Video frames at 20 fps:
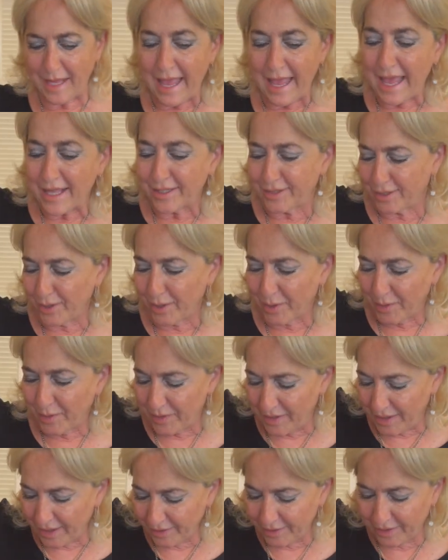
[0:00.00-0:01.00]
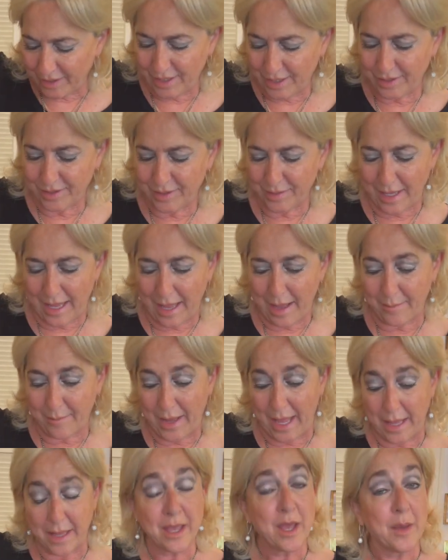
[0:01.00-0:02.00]
So this is
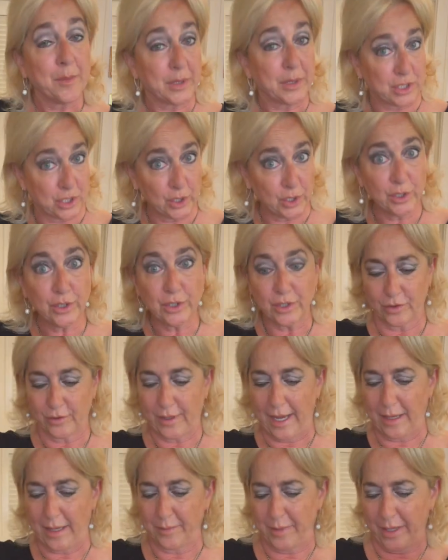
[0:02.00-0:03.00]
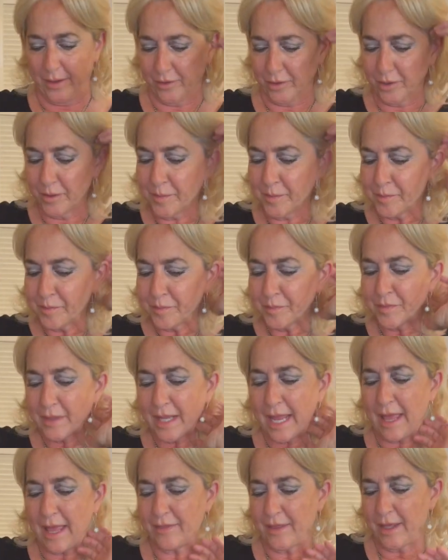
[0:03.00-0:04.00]
my paternal grandmother,
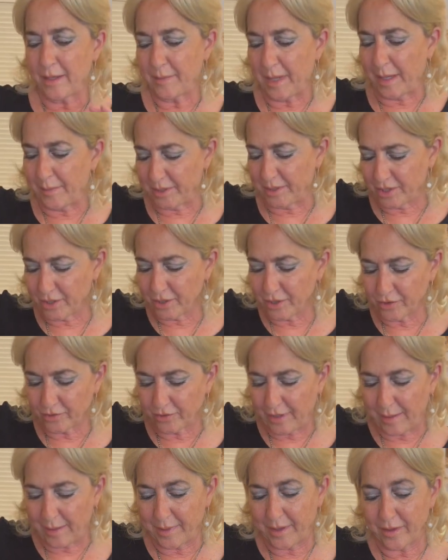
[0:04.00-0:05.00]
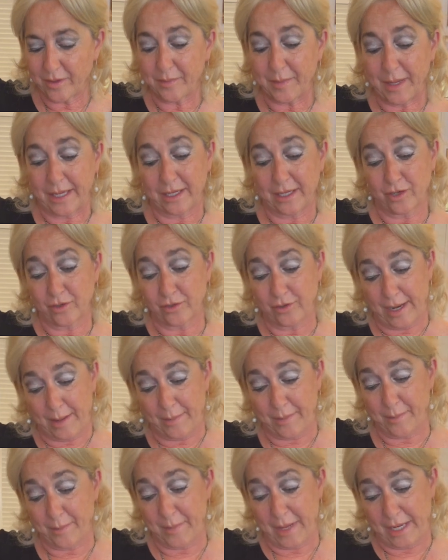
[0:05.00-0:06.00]
and then my maternal grandmother,
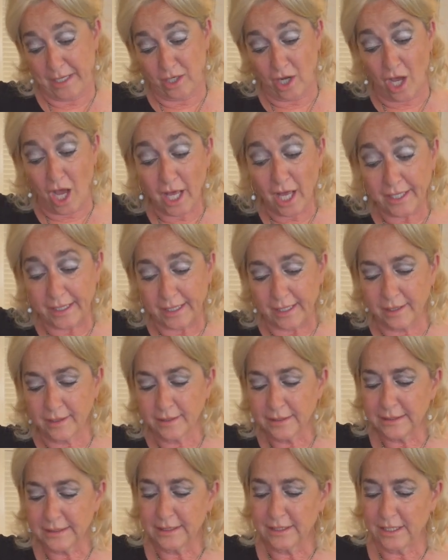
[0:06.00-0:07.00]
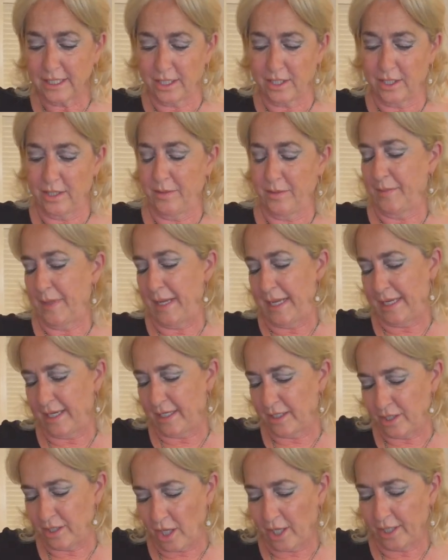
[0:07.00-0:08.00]
my nonna, or my
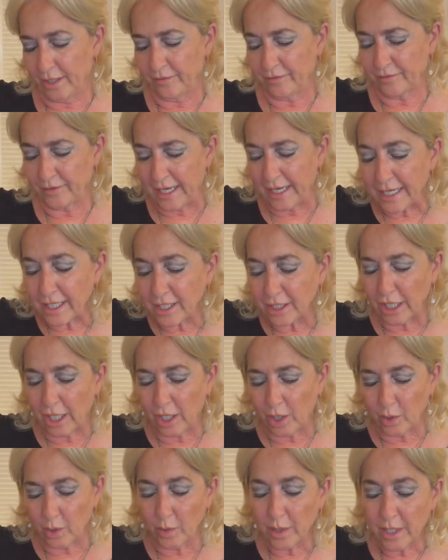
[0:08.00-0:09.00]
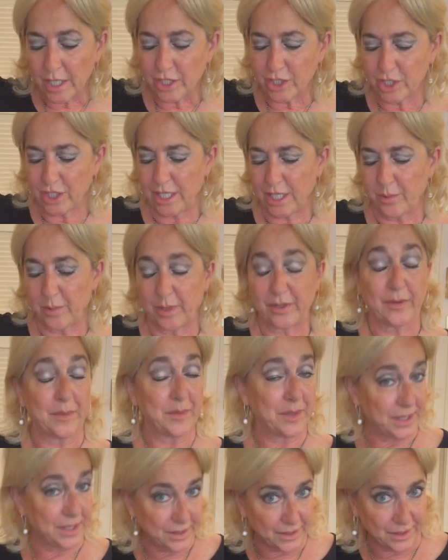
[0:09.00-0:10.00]
Nonna Franco, she was from
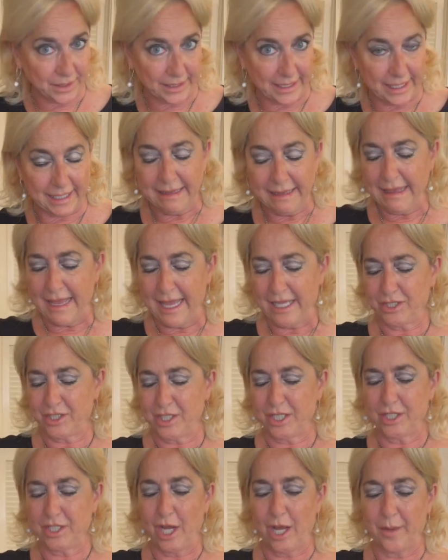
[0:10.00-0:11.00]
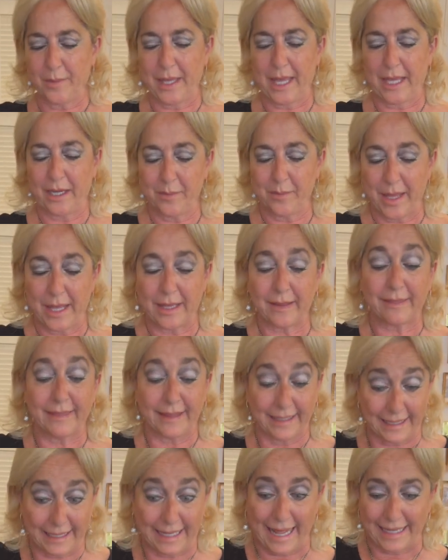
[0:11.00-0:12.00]
Sicily, and she taught me how to make the
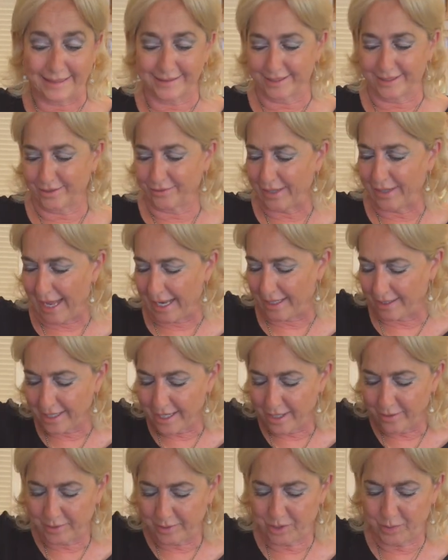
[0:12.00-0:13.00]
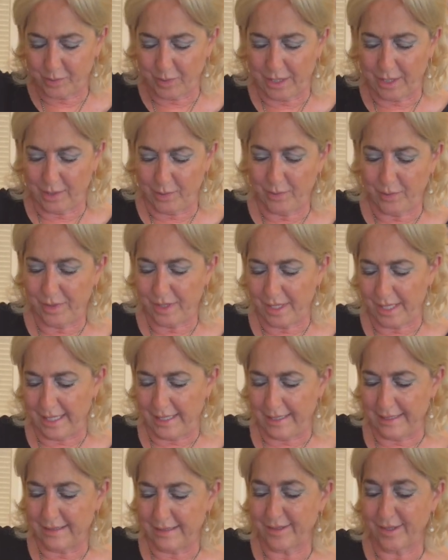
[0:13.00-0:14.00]
classic red, which we use
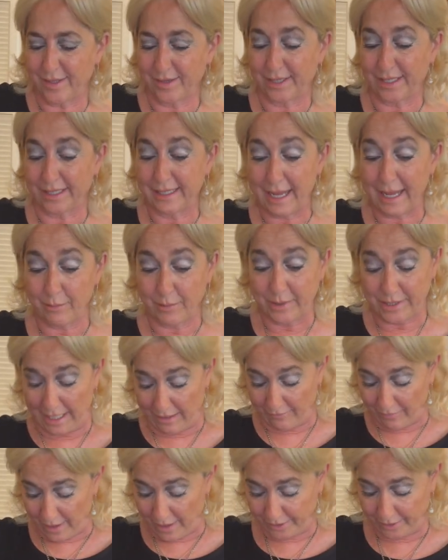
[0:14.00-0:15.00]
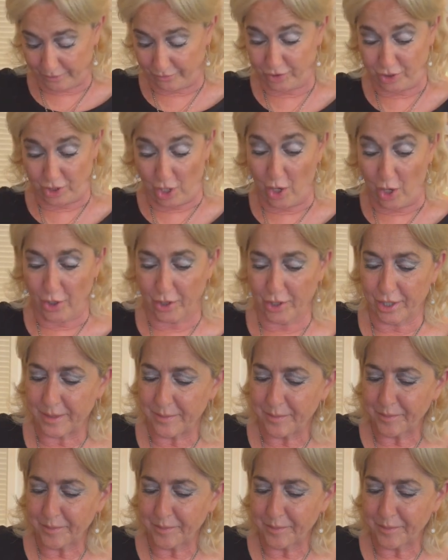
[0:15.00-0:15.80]
in Sicily, and which I've also jarred